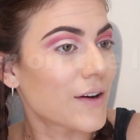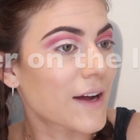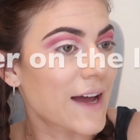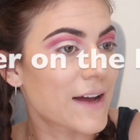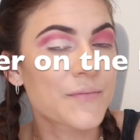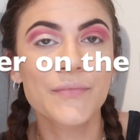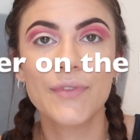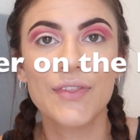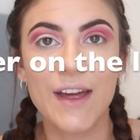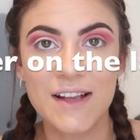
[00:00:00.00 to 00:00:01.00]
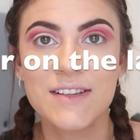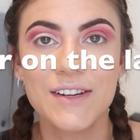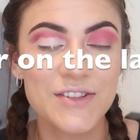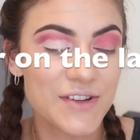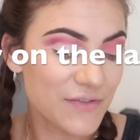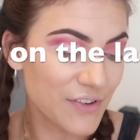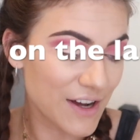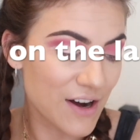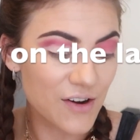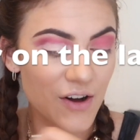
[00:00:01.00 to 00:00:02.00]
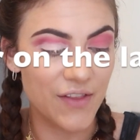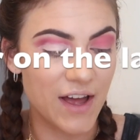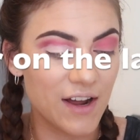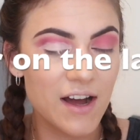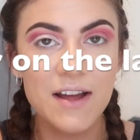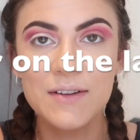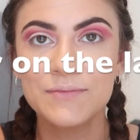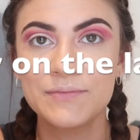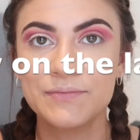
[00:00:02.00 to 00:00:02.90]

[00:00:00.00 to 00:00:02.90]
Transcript: Okay, that's gonna do it for now on that eye.